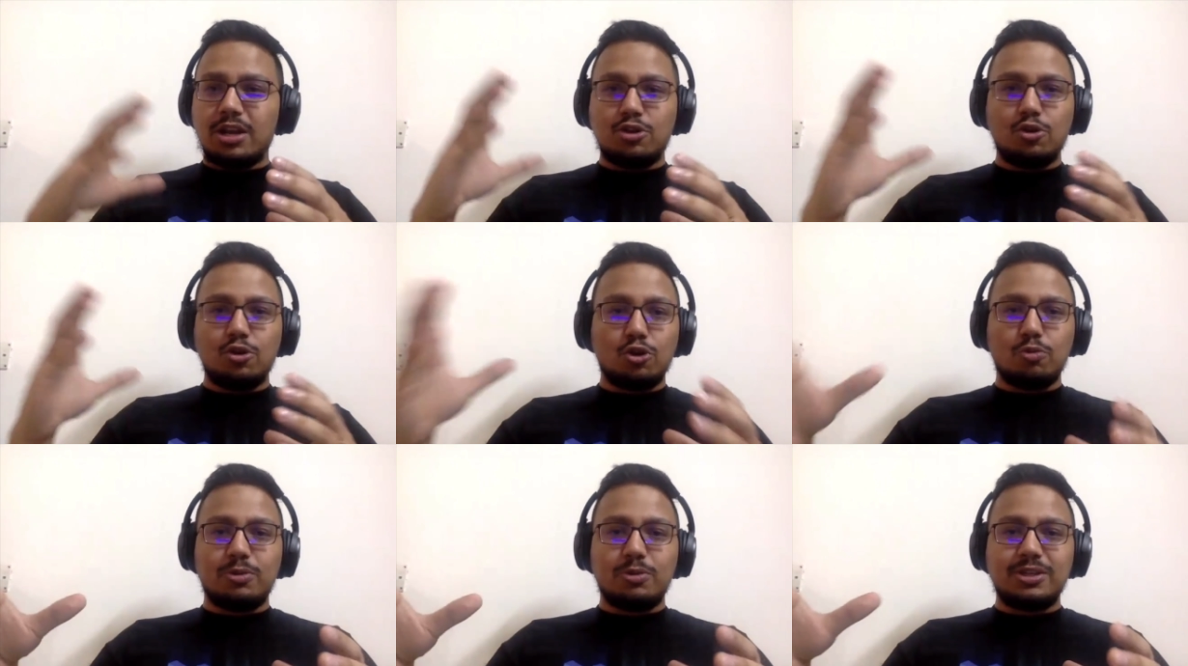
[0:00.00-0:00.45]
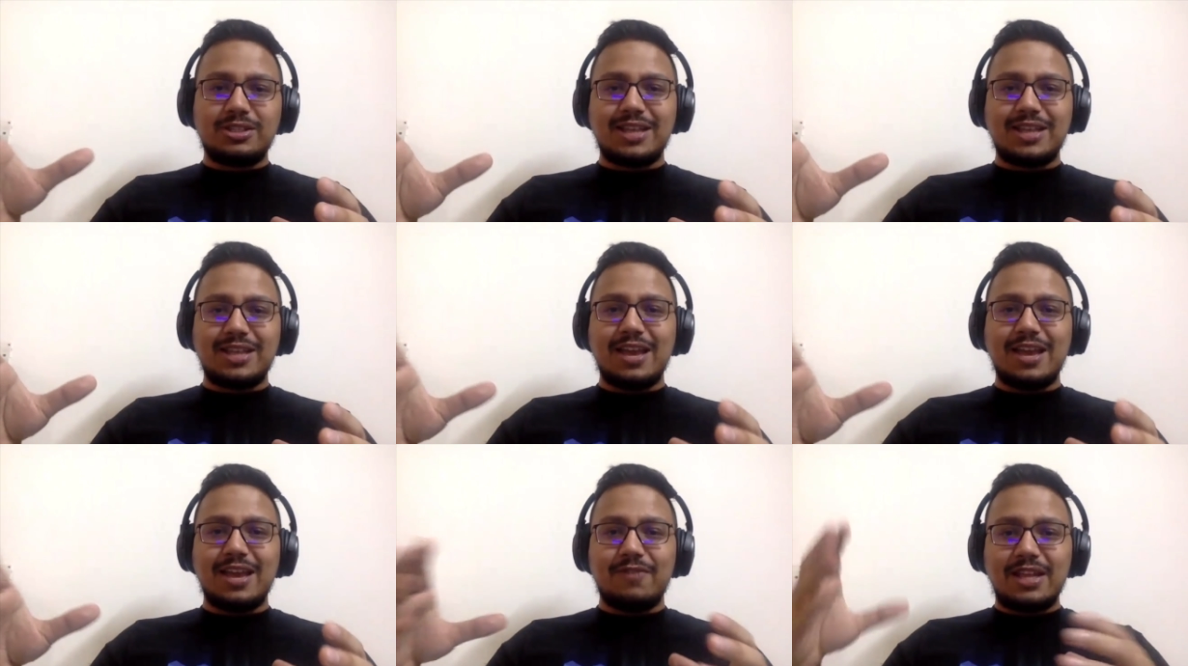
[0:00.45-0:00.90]
youtube is
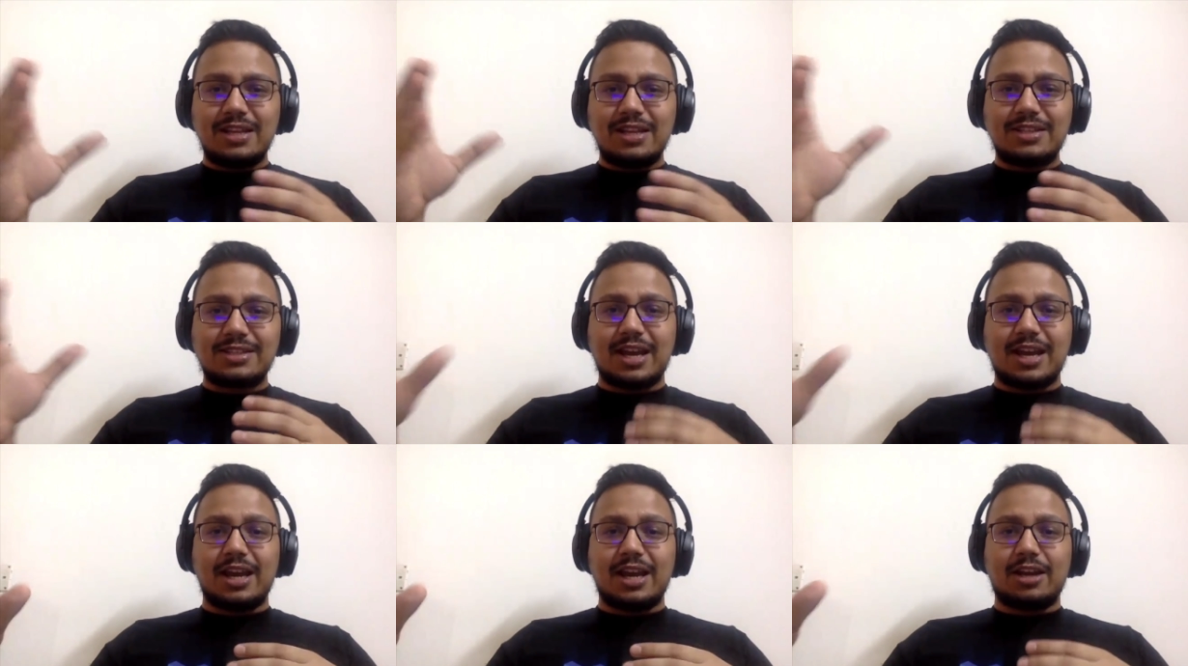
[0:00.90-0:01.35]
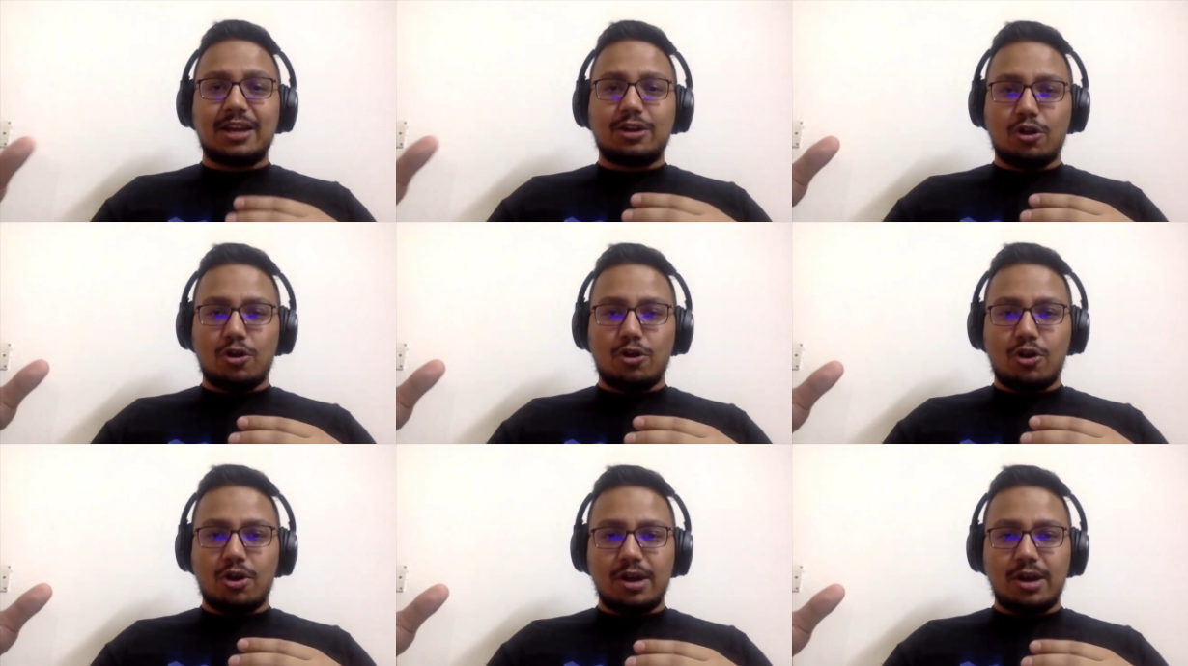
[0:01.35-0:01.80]
saying whether it's correct
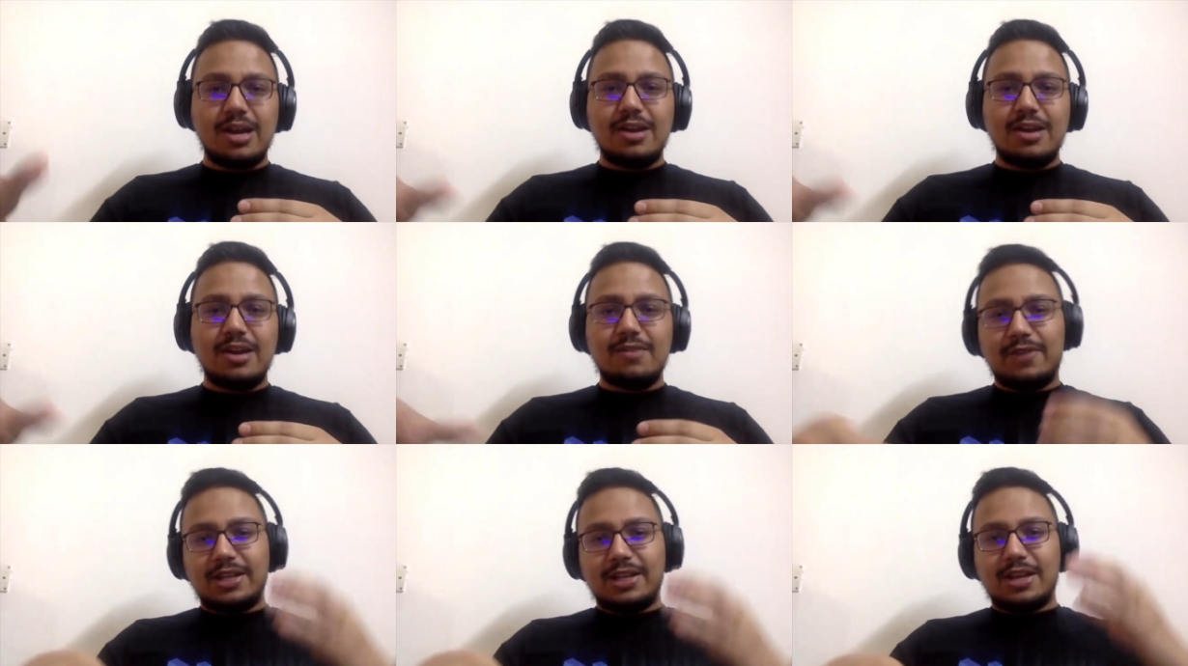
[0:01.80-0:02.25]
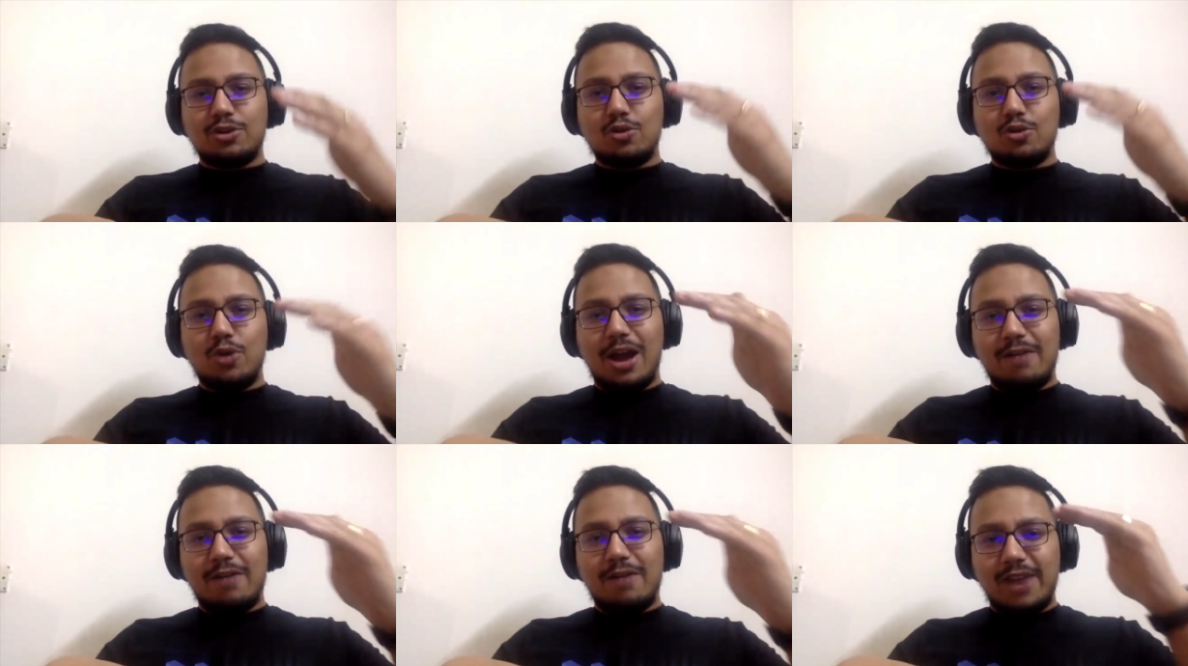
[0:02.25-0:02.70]
or not whether
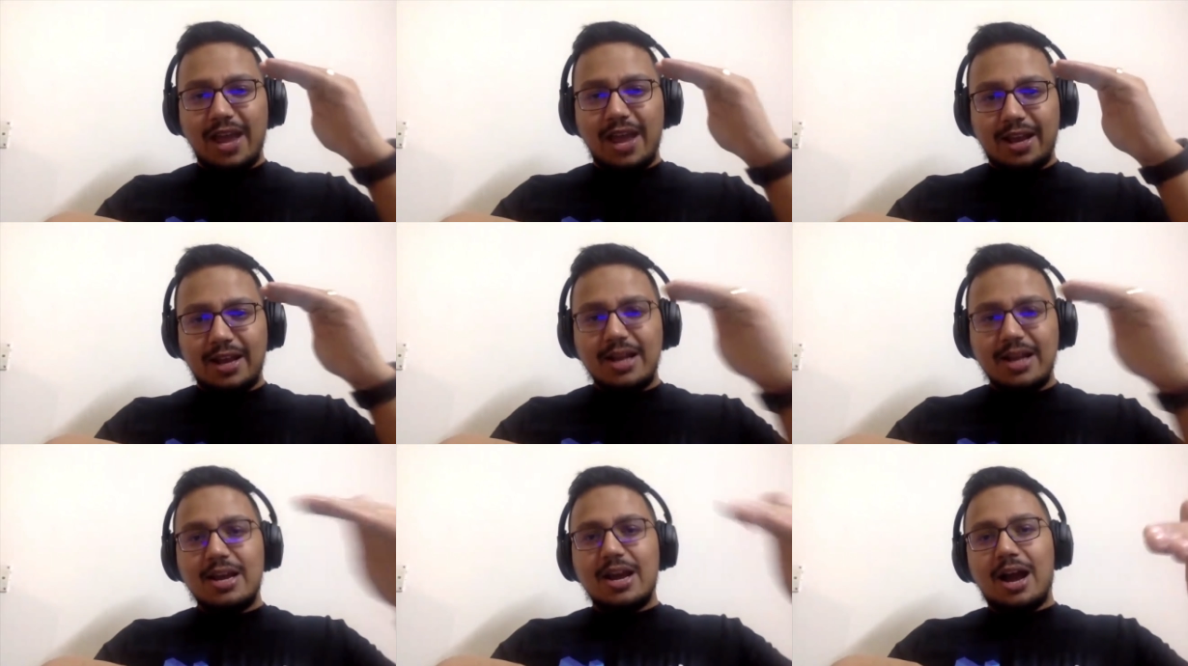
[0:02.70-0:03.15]
you have like